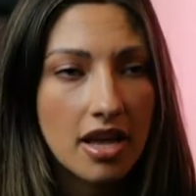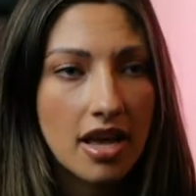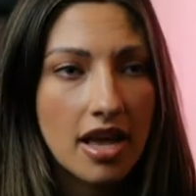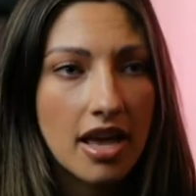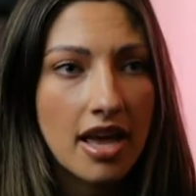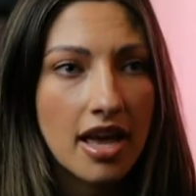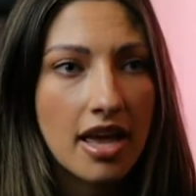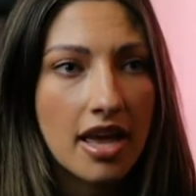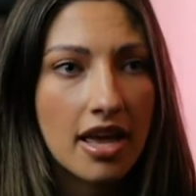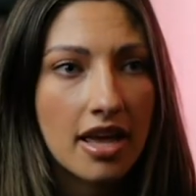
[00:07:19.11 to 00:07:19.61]

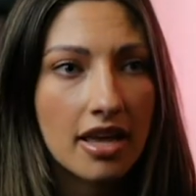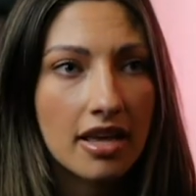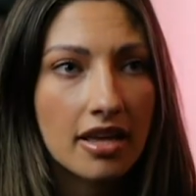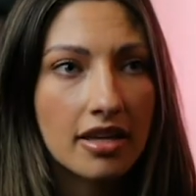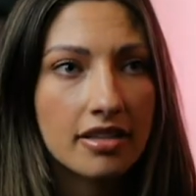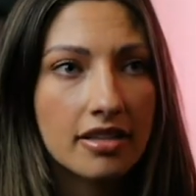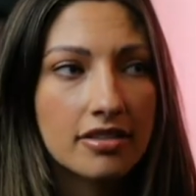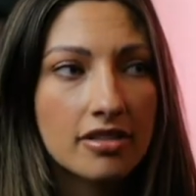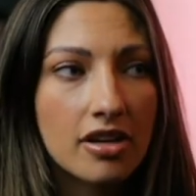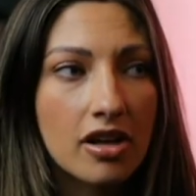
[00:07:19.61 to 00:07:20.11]
and
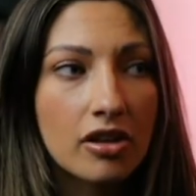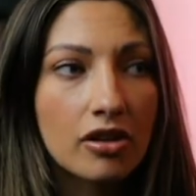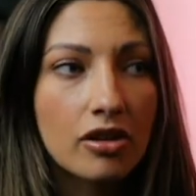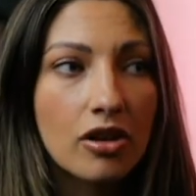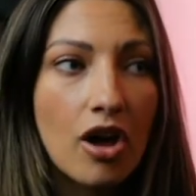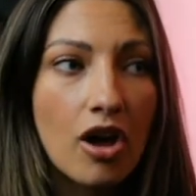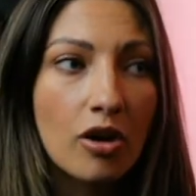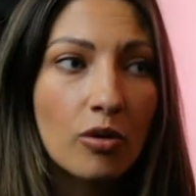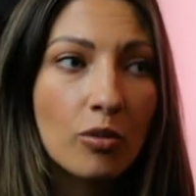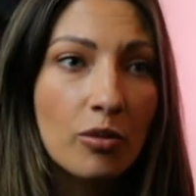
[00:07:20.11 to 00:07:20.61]

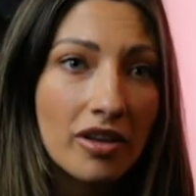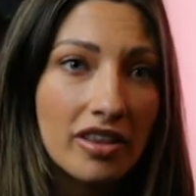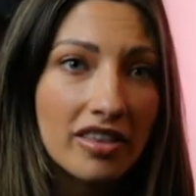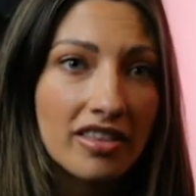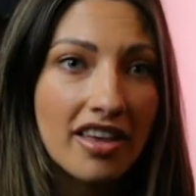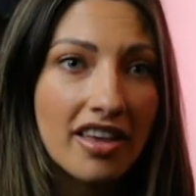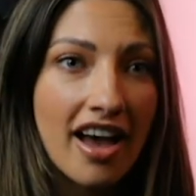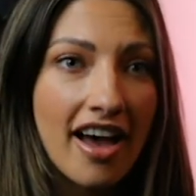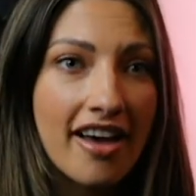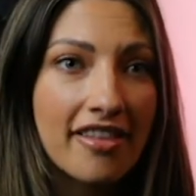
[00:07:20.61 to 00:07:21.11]
along with
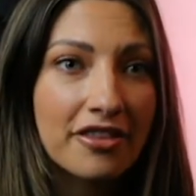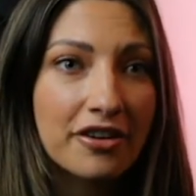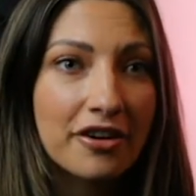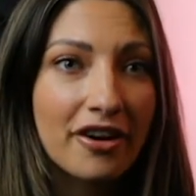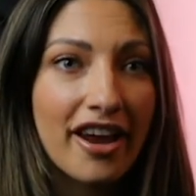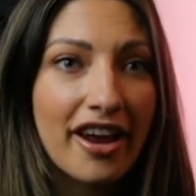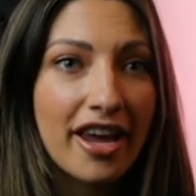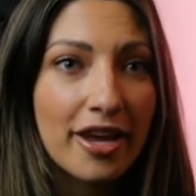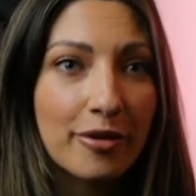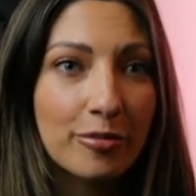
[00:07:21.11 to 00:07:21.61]
that, they're
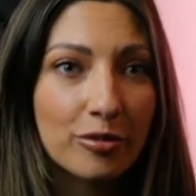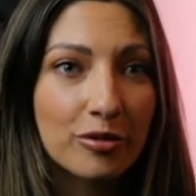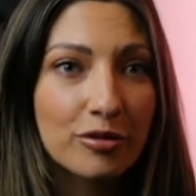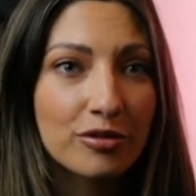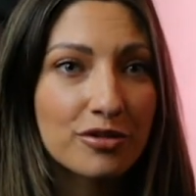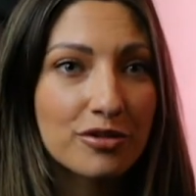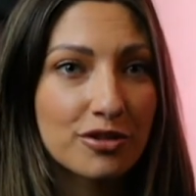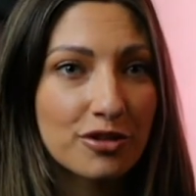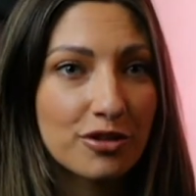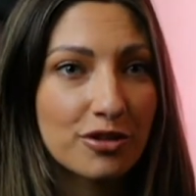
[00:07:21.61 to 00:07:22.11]
able
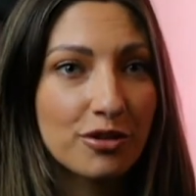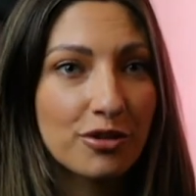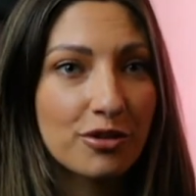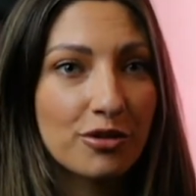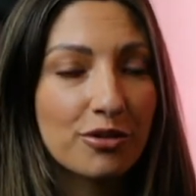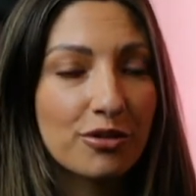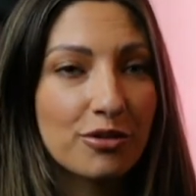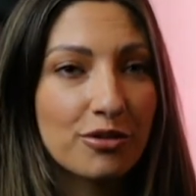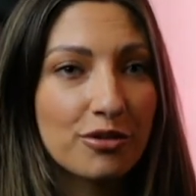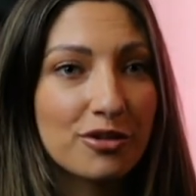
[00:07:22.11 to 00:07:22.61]

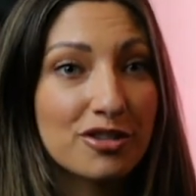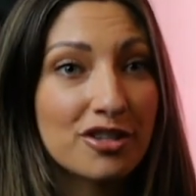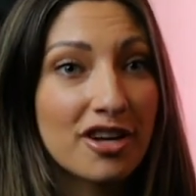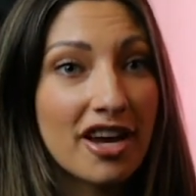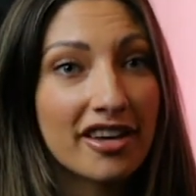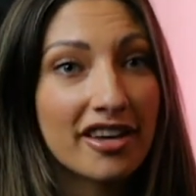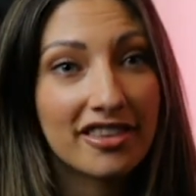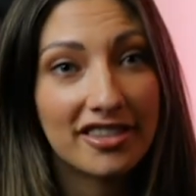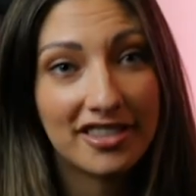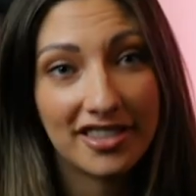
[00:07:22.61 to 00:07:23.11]
to check the
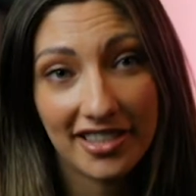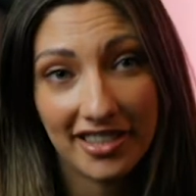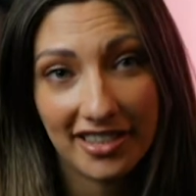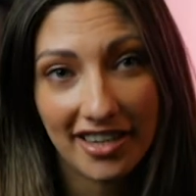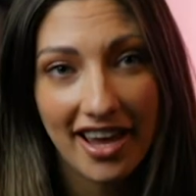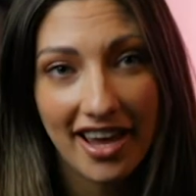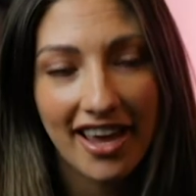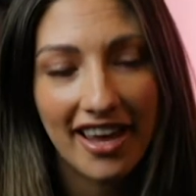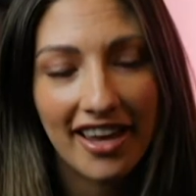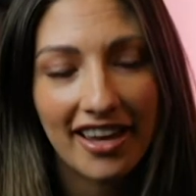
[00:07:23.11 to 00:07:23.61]

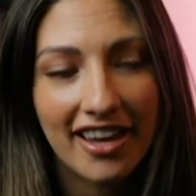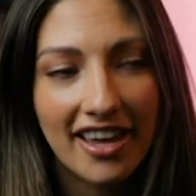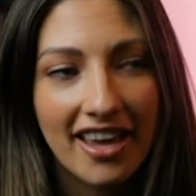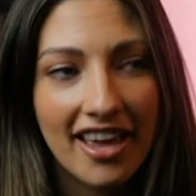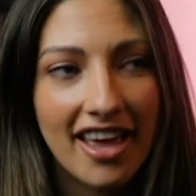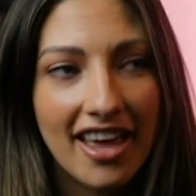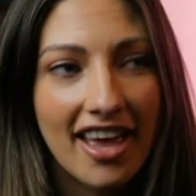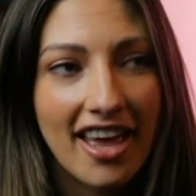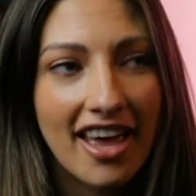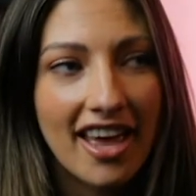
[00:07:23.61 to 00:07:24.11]
DNA
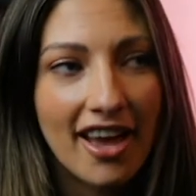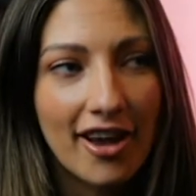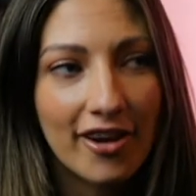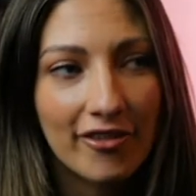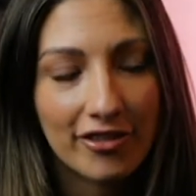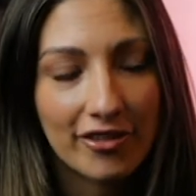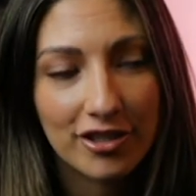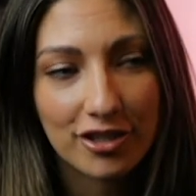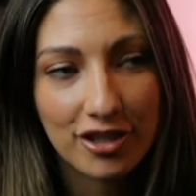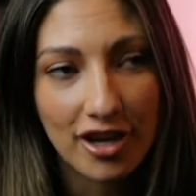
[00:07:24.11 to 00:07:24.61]
of the
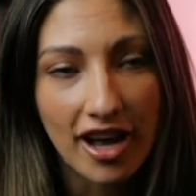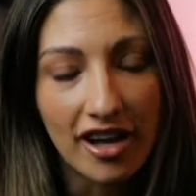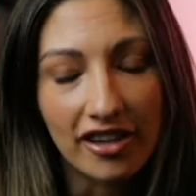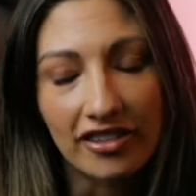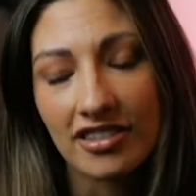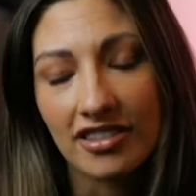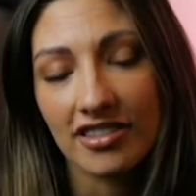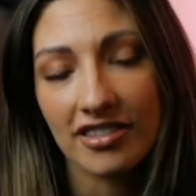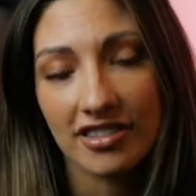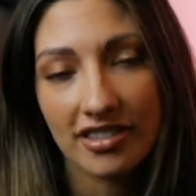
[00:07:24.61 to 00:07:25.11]
child to
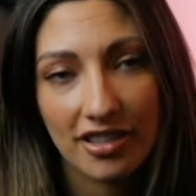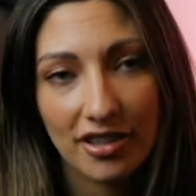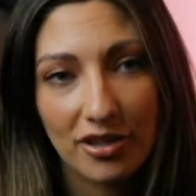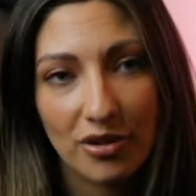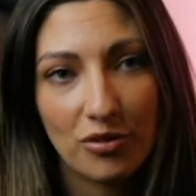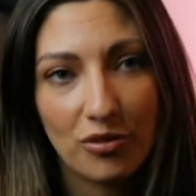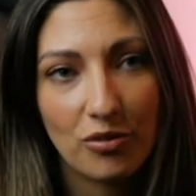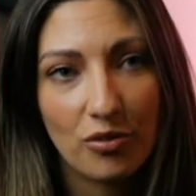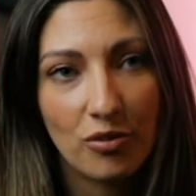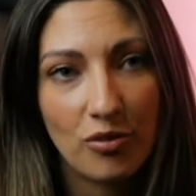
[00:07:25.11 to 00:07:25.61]
see
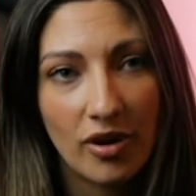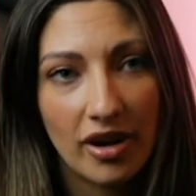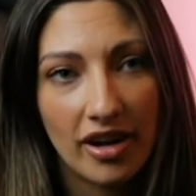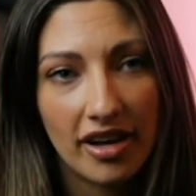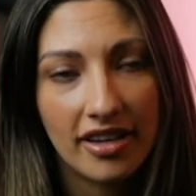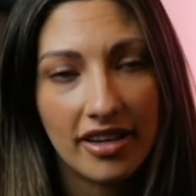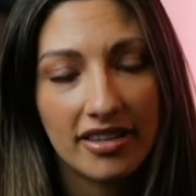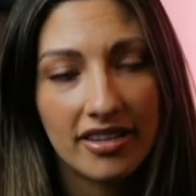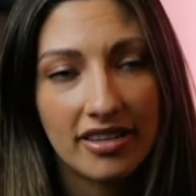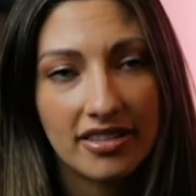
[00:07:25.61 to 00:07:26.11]
what
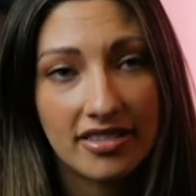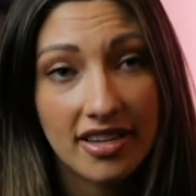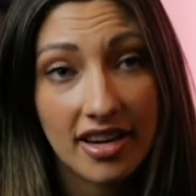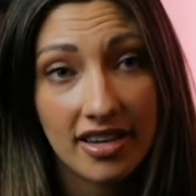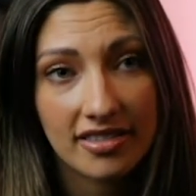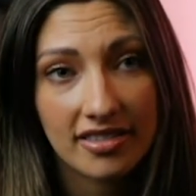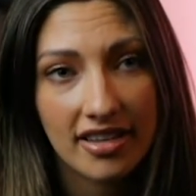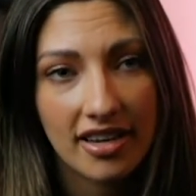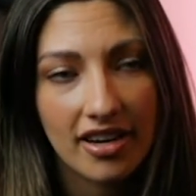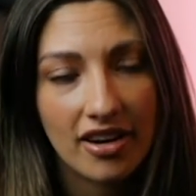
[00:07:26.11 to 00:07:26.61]
sex
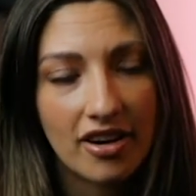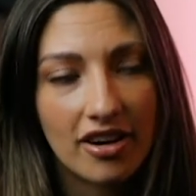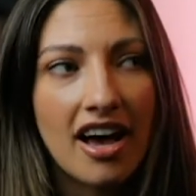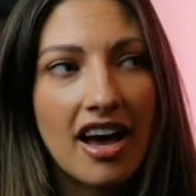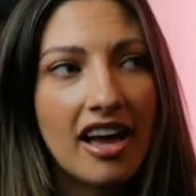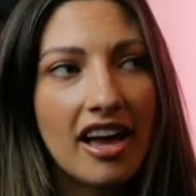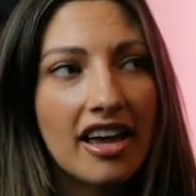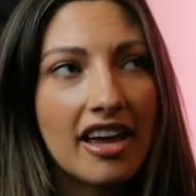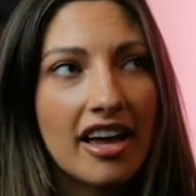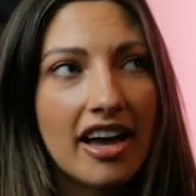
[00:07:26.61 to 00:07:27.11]
they are. I
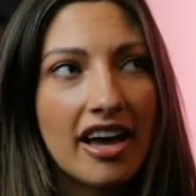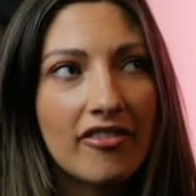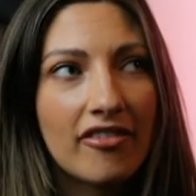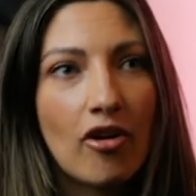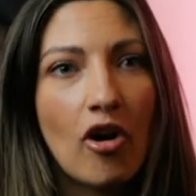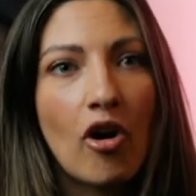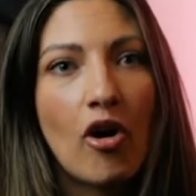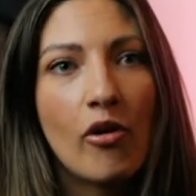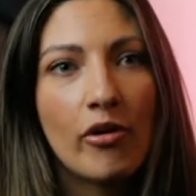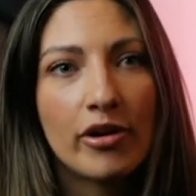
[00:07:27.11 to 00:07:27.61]
have
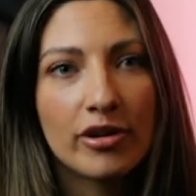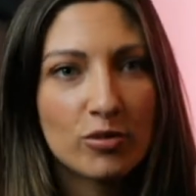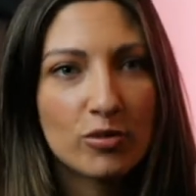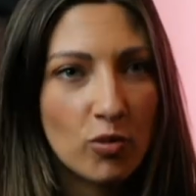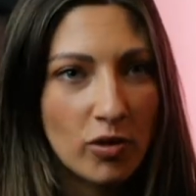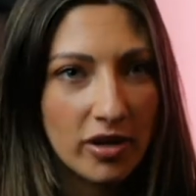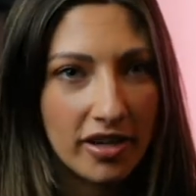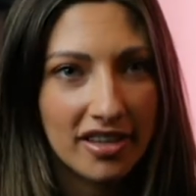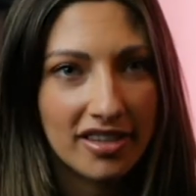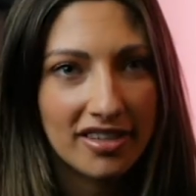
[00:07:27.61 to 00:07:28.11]
always
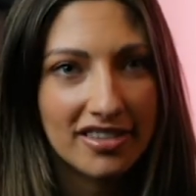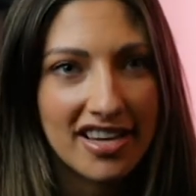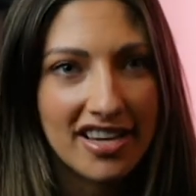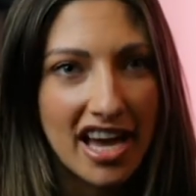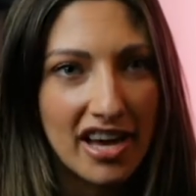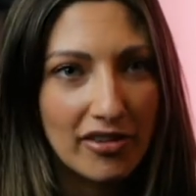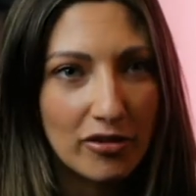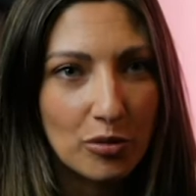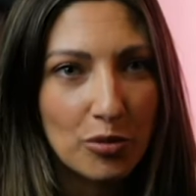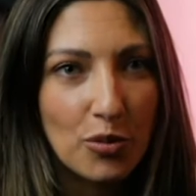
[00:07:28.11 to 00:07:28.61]
wanted to have a
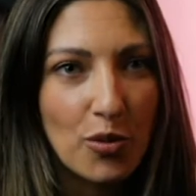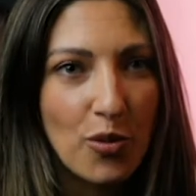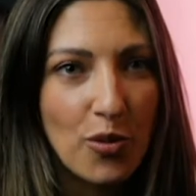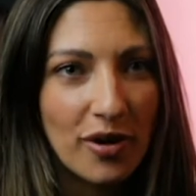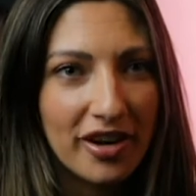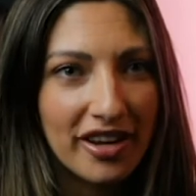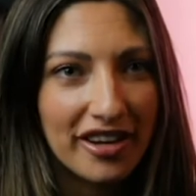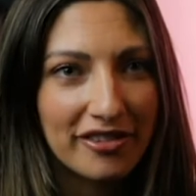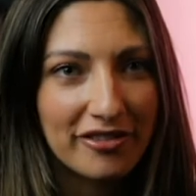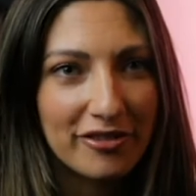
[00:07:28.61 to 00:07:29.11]
boy
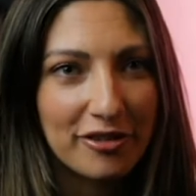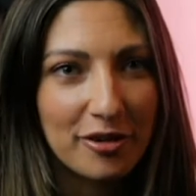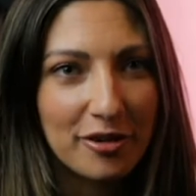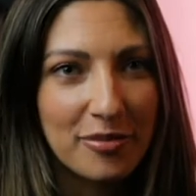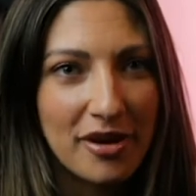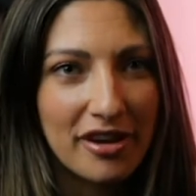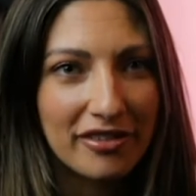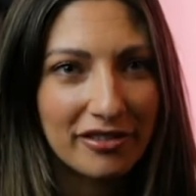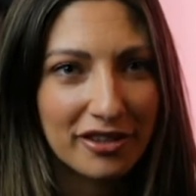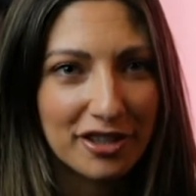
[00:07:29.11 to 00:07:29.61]
for my
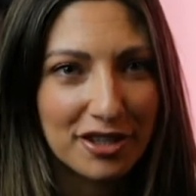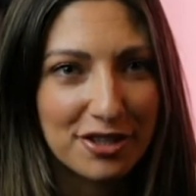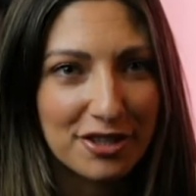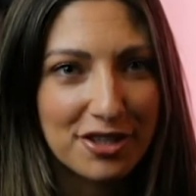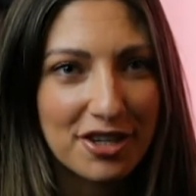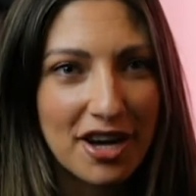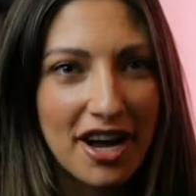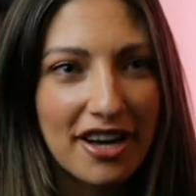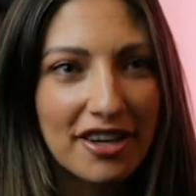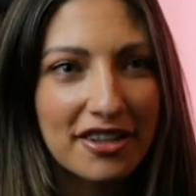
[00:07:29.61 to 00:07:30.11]
first
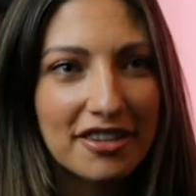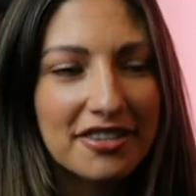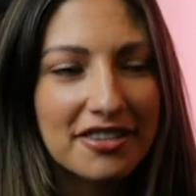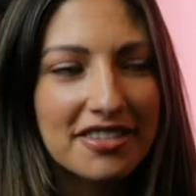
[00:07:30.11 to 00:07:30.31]
child,